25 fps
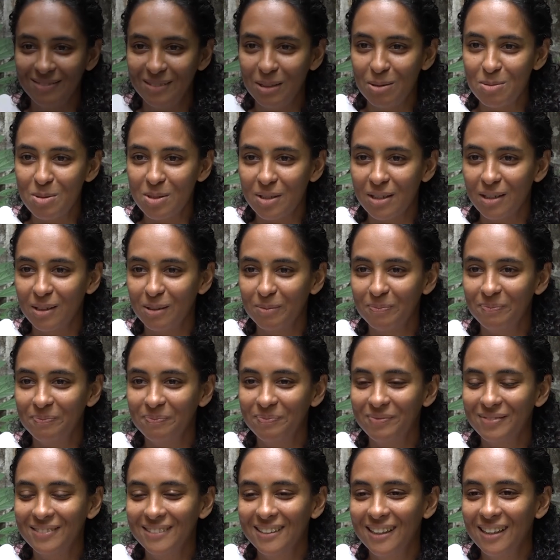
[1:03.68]

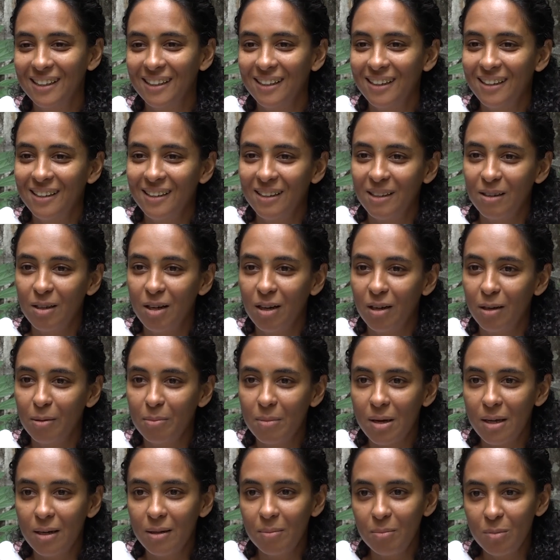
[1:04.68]
Namaskaram.
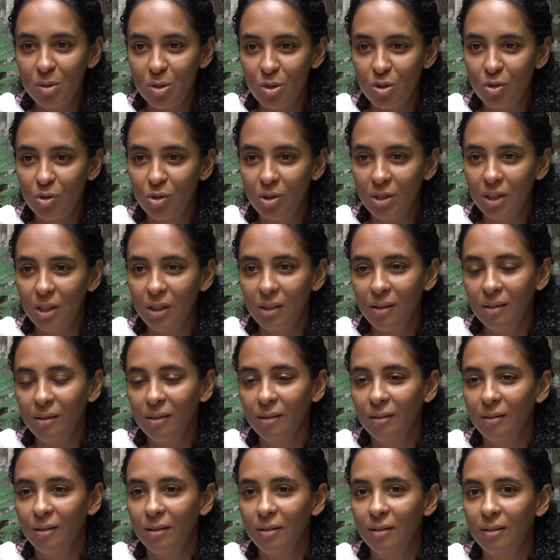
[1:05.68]
My name is Shruti.
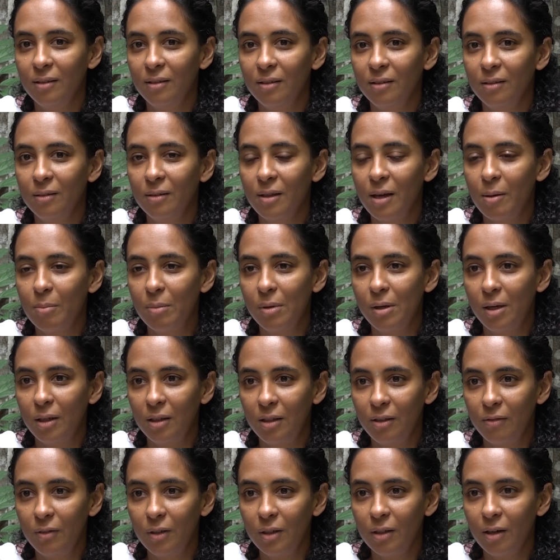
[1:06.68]
I'm a
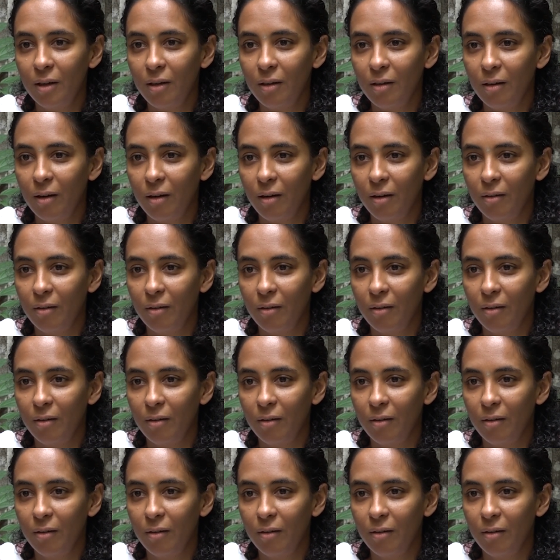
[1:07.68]
Nadi Veera.